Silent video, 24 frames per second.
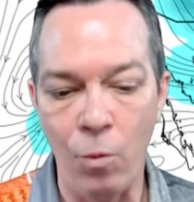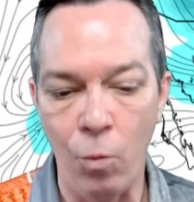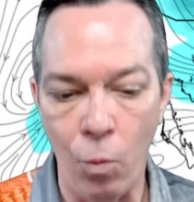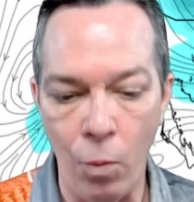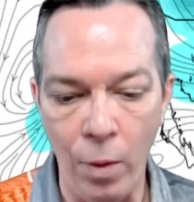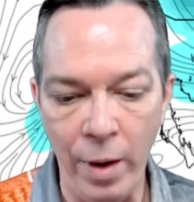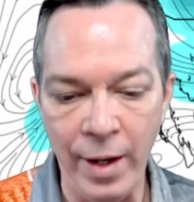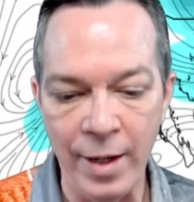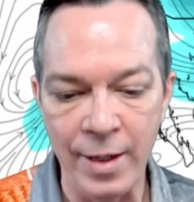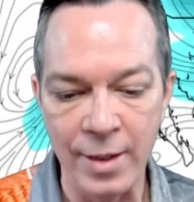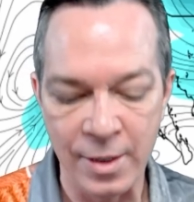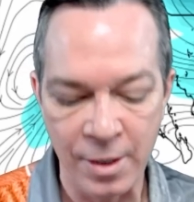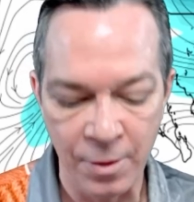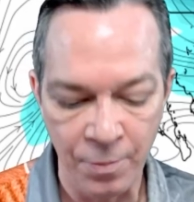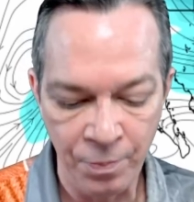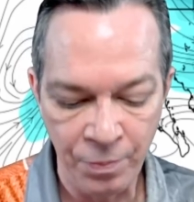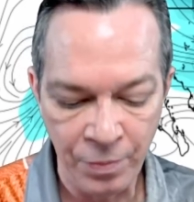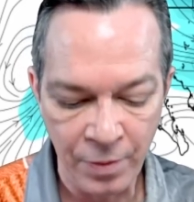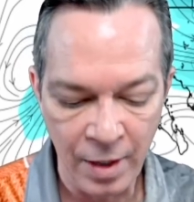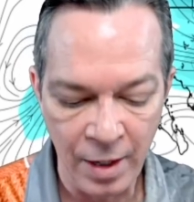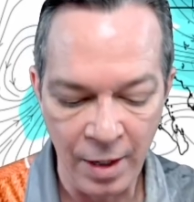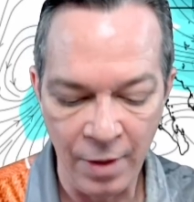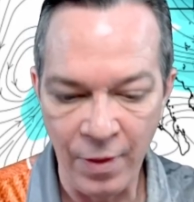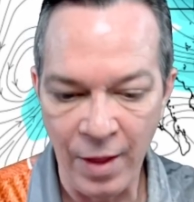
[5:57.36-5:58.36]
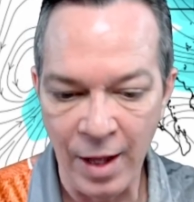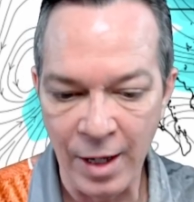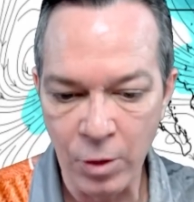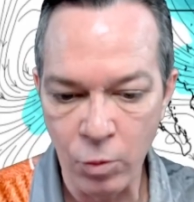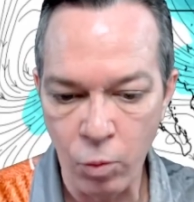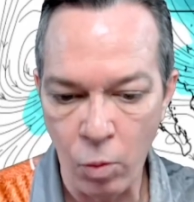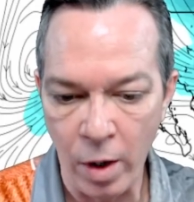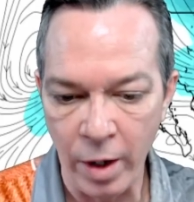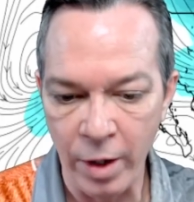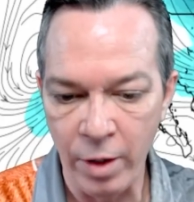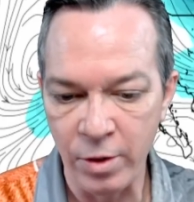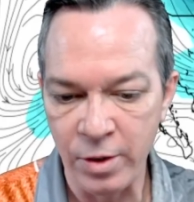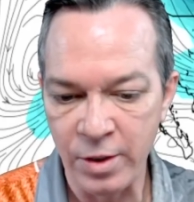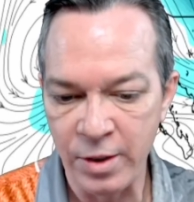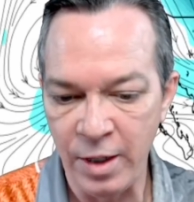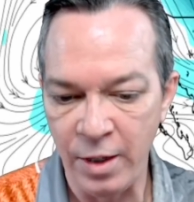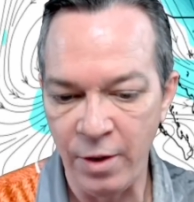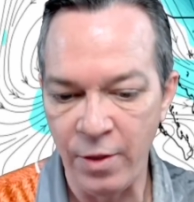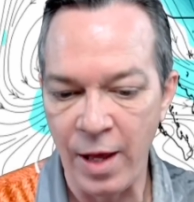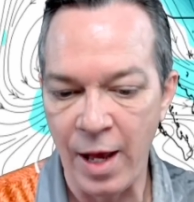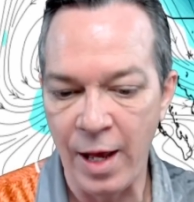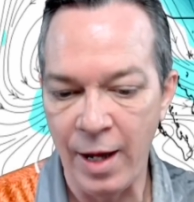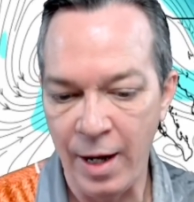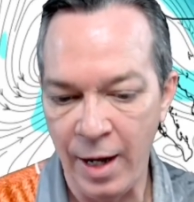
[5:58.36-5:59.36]
winds. And that's why you see
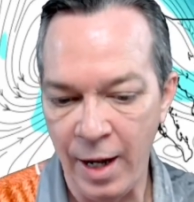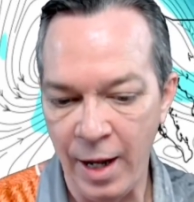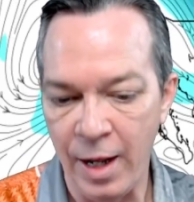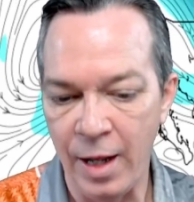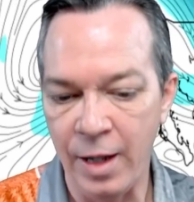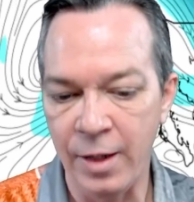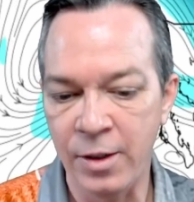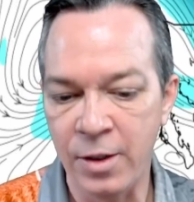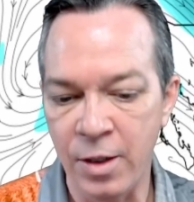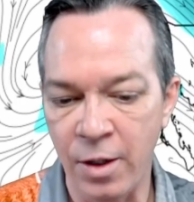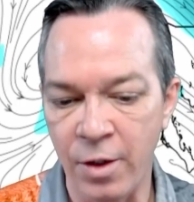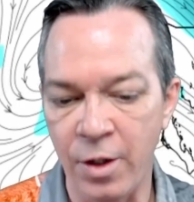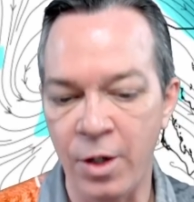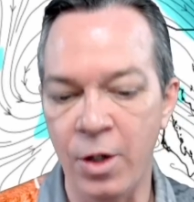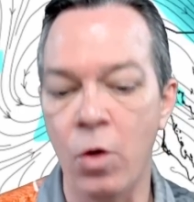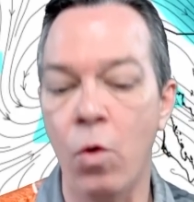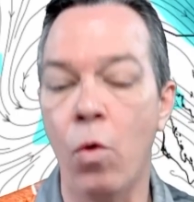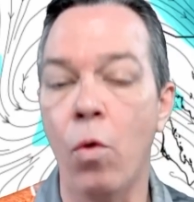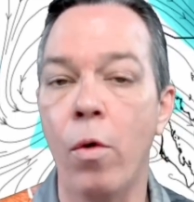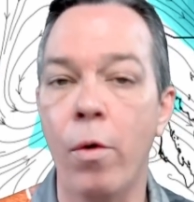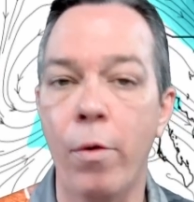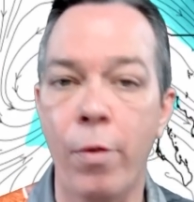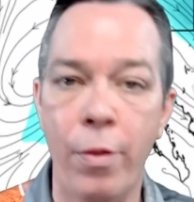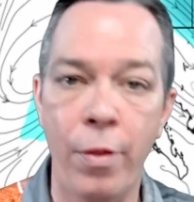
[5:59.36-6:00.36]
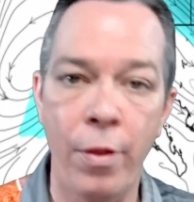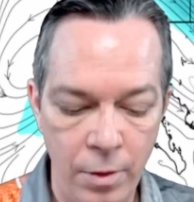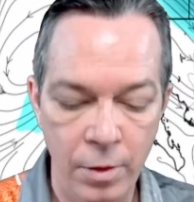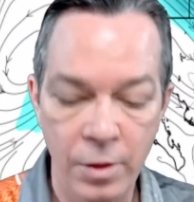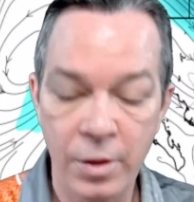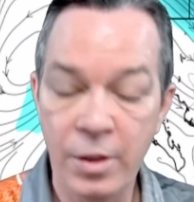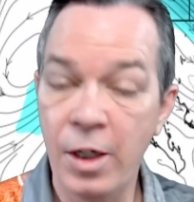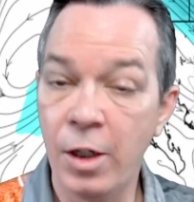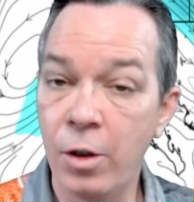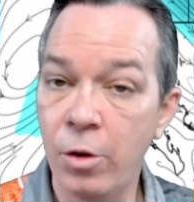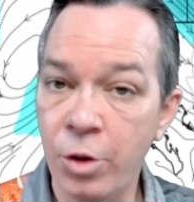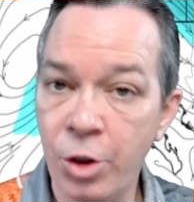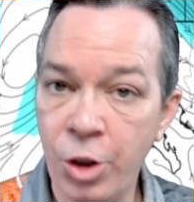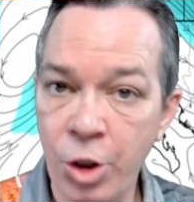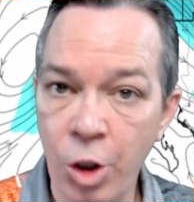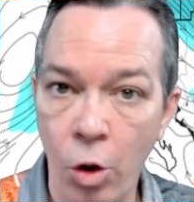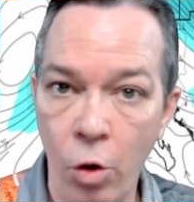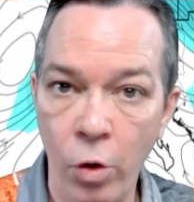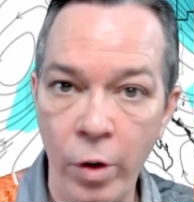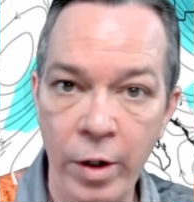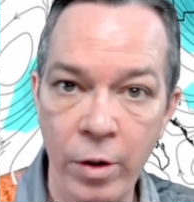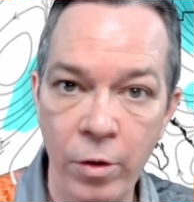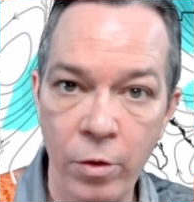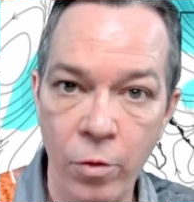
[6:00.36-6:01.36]
that head to the north. Still
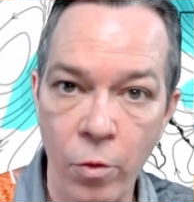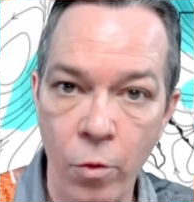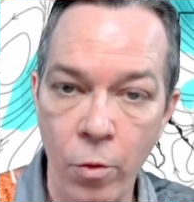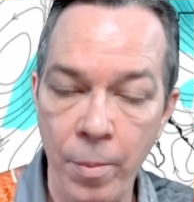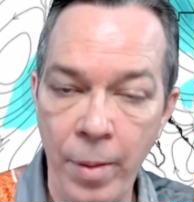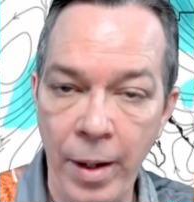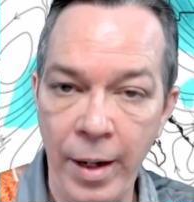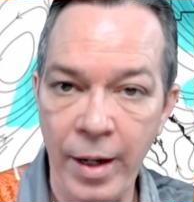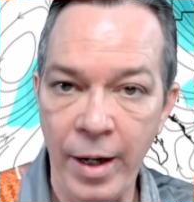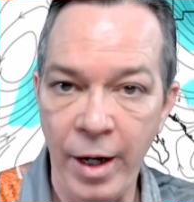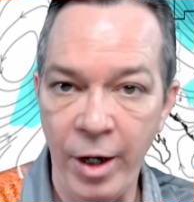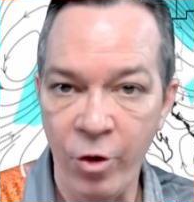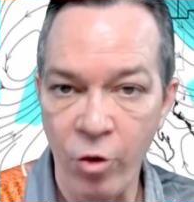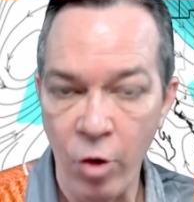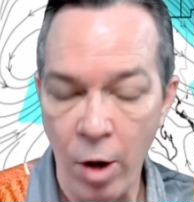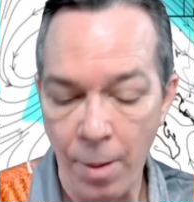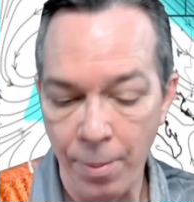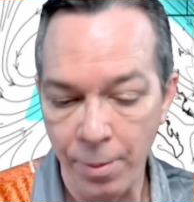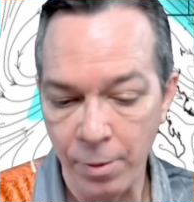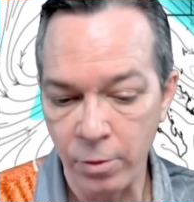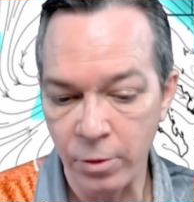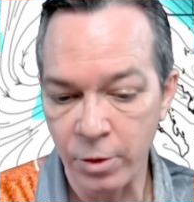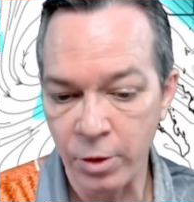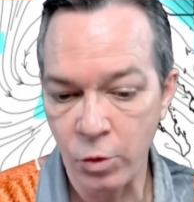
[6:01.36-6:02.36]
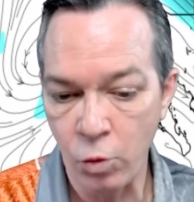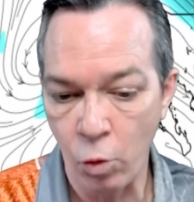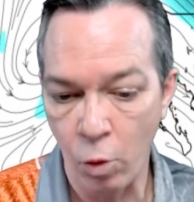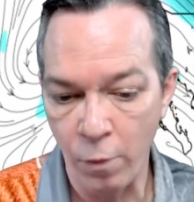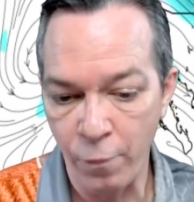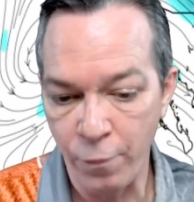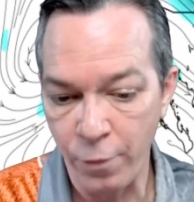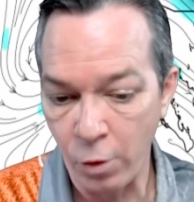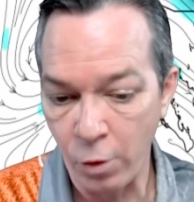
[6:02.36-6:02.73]
showing it will remain a tropical storm for